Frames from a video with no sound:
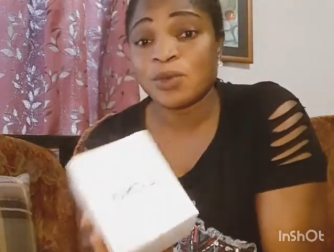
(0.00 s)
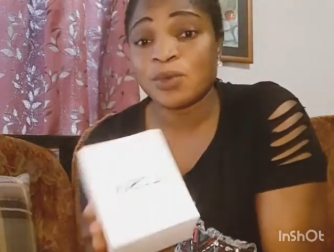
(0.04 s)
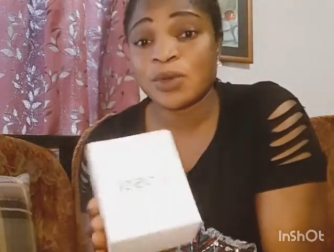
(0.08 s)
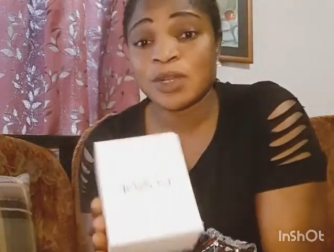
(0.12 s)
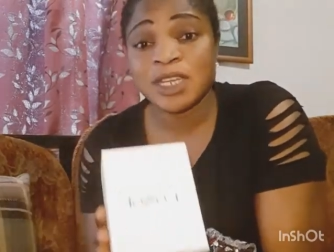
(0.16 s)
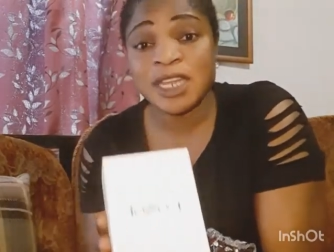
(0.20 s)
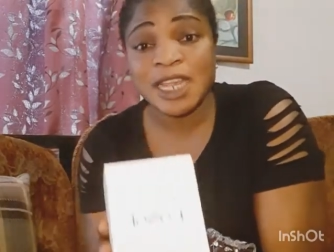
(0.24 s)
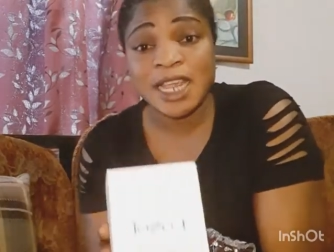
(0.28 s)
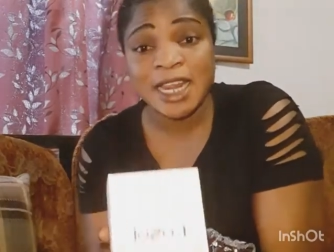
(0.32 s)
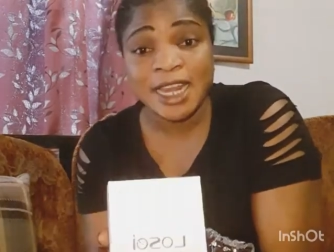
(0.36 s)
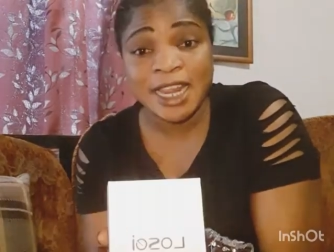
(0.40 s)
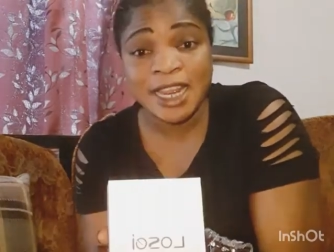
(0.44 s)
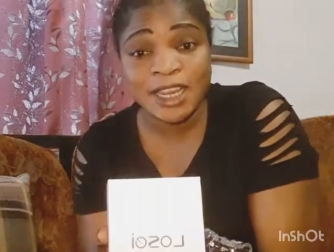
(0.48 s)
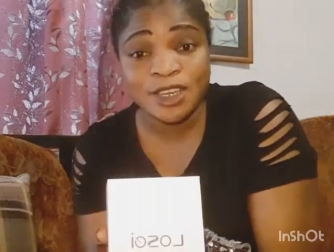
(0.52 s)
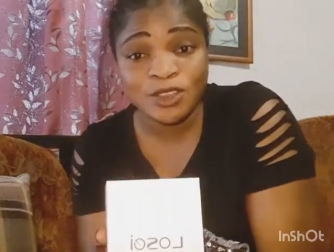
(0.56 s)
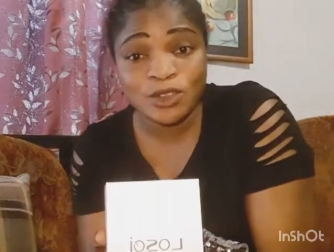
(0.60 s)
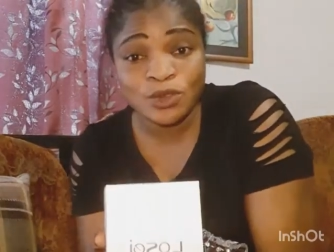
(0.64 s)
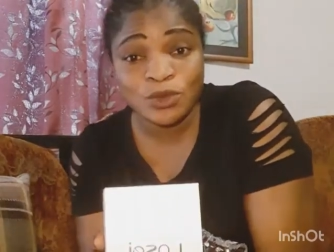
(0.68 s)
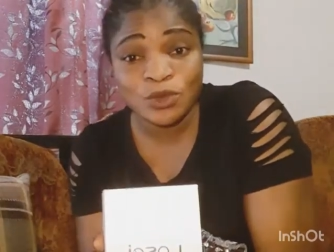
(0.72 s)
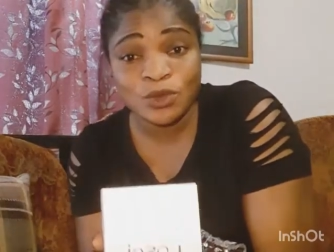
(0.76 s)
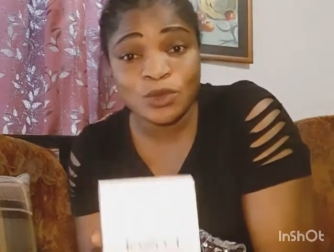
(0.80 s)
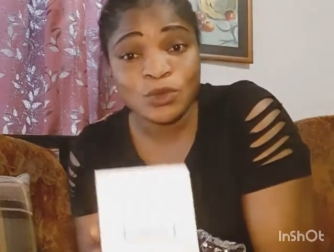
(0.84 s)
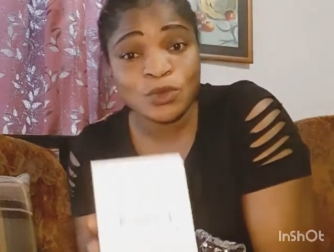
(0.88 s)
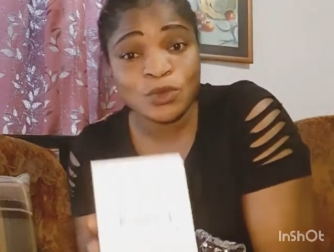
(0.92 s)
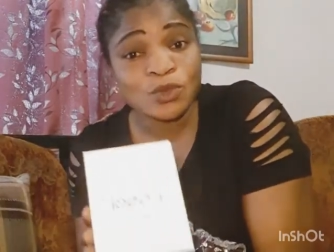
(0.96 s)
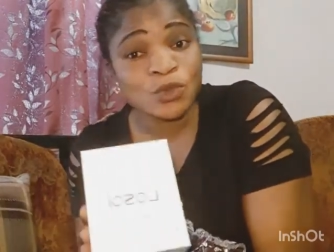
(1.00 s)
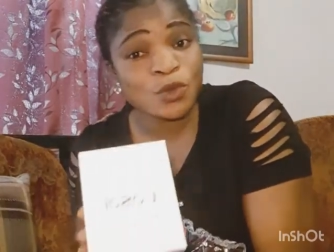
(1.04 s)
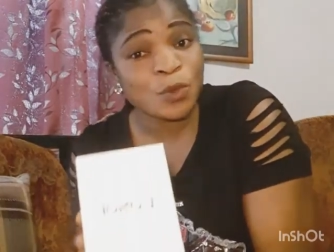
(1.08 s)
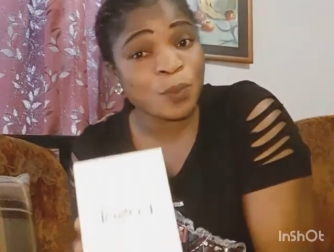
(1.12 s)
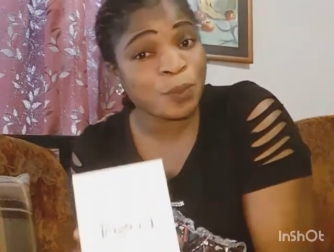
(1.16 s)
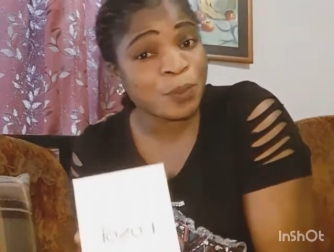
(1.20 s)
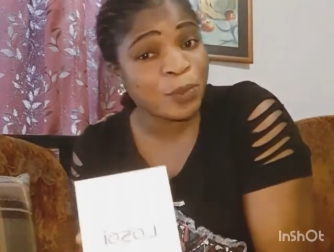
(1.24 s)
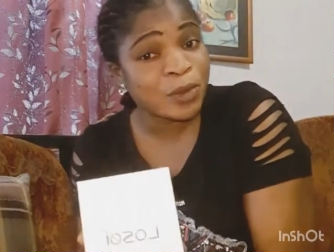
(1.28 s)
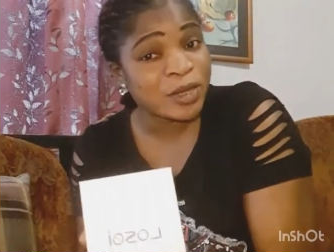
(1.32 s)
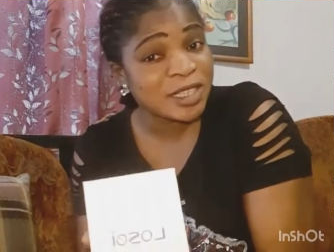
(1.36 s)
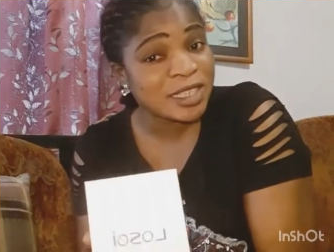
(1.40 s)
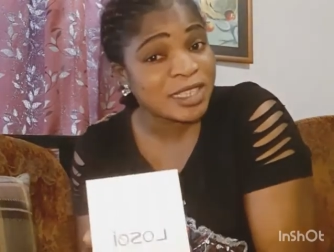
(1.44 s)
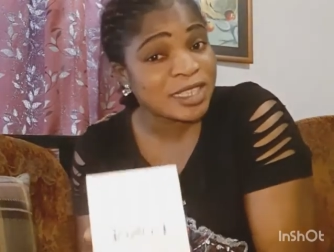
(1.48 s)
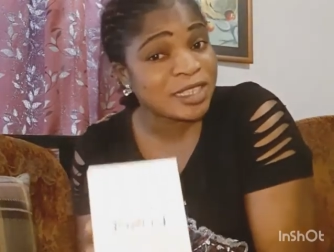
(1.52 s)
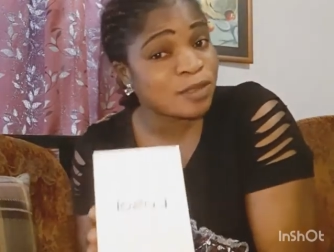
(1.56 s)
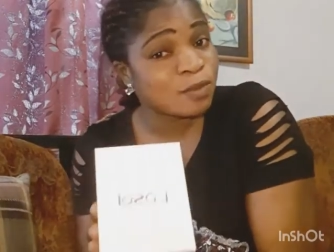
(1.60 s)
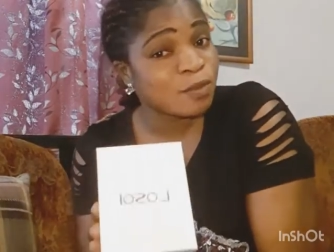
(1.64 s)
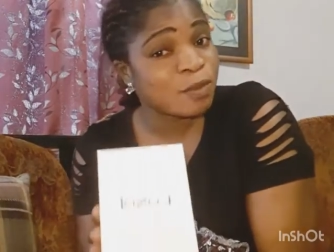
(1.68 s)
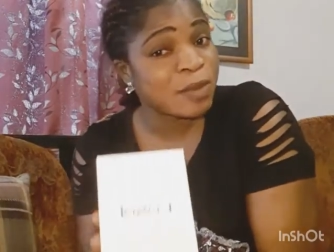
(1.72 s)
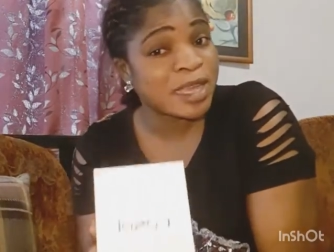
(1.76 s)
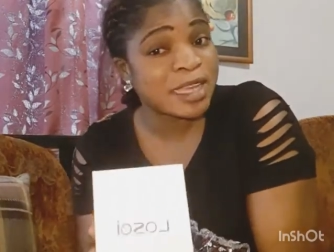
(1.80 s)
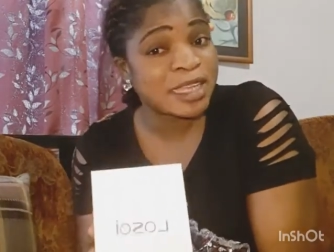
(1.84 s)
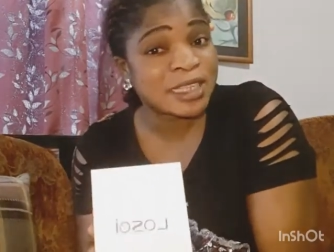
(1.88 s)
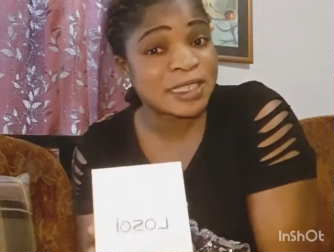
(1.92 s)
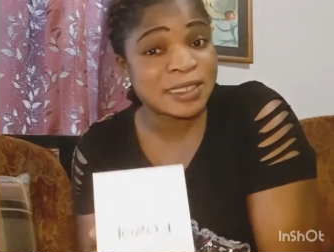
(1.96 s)
What can I do to support this
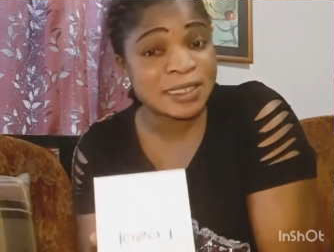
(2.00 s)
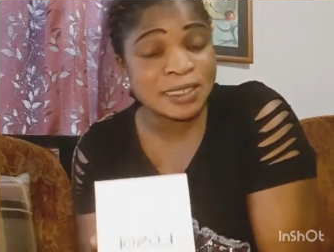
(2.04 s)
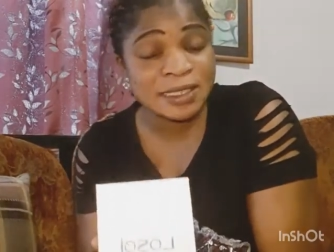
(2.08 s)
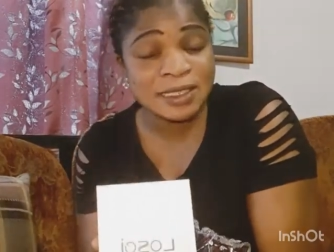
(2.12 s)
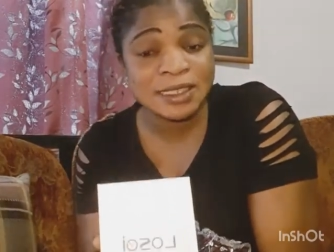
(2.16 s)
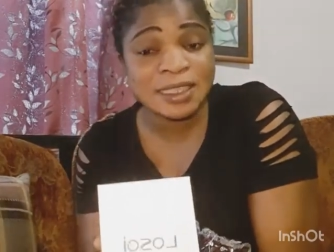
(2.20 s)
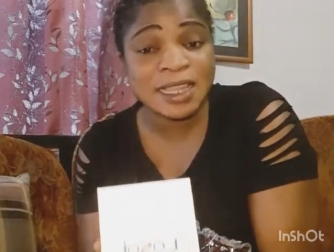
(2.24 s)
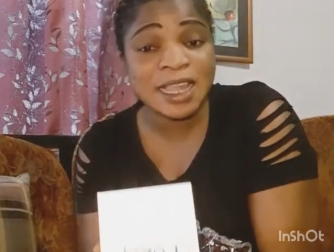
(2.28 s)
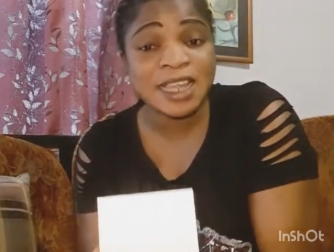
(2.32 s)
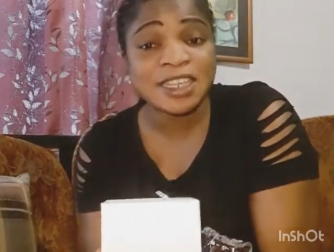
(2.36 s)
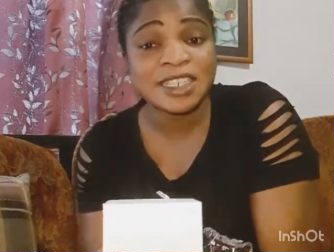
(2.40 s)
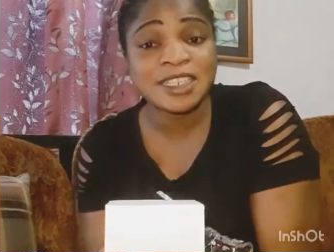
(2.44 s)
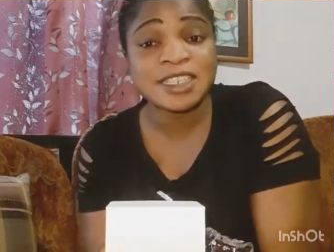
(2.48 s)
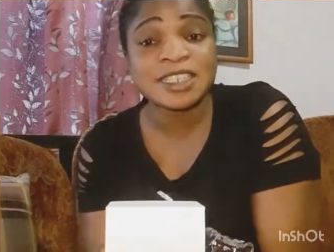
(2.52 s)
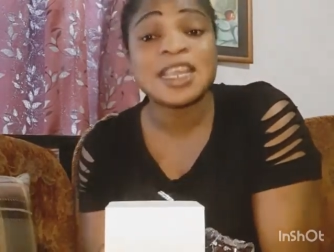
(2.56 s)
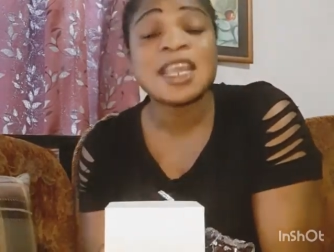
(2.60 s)
my sister?